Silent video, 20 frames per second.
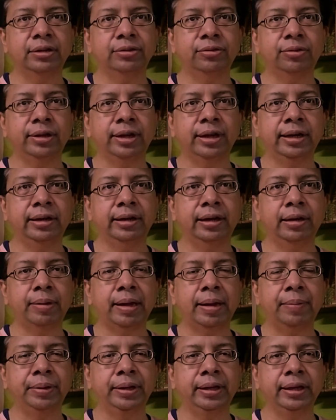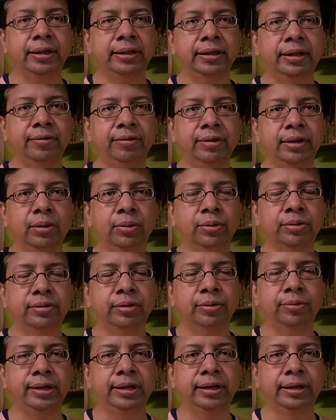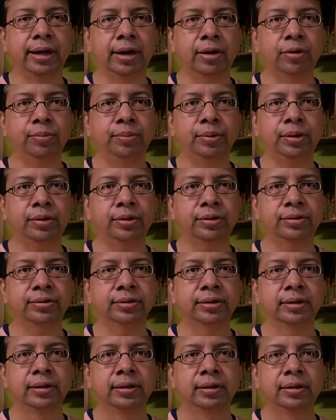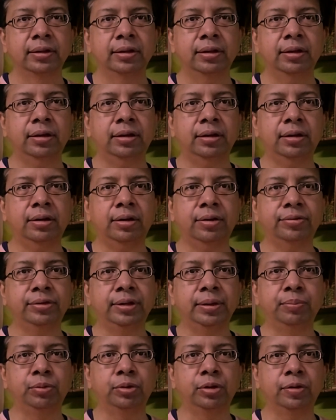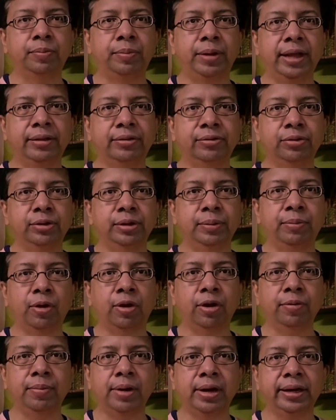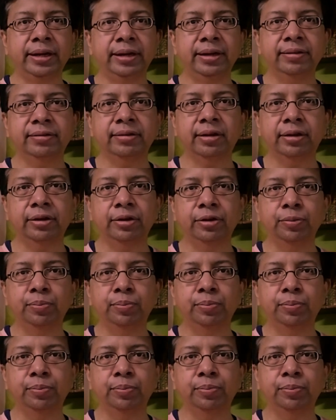what ended up happening, and then we closed the week down because of the poor breadth. So the broad market has started